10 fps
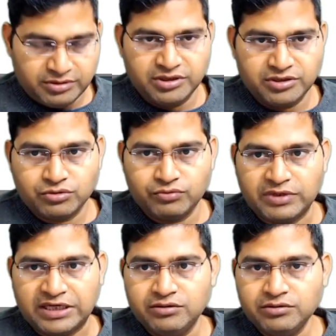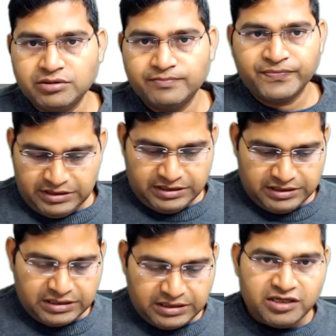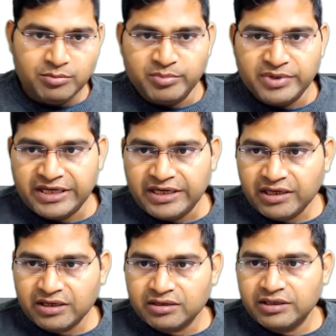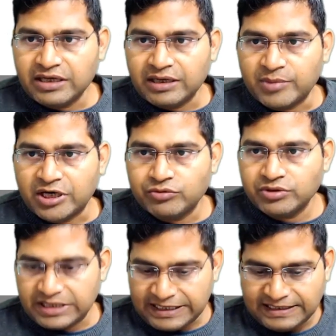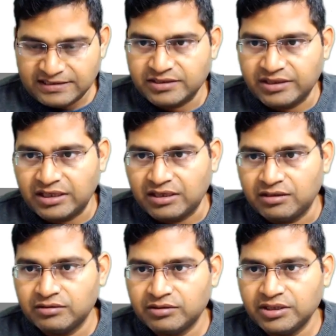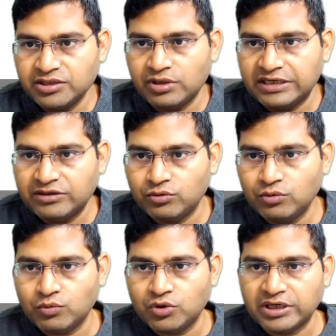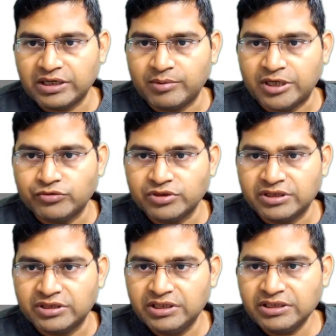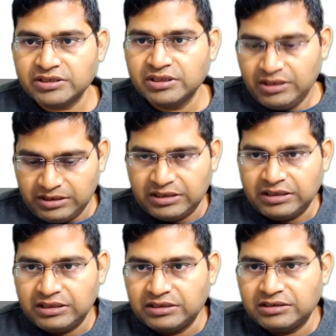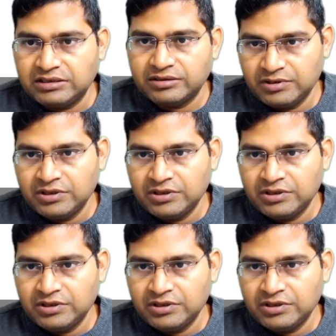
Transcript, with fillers: these two values and i'll make the amount as null okay so i don't want amount in this and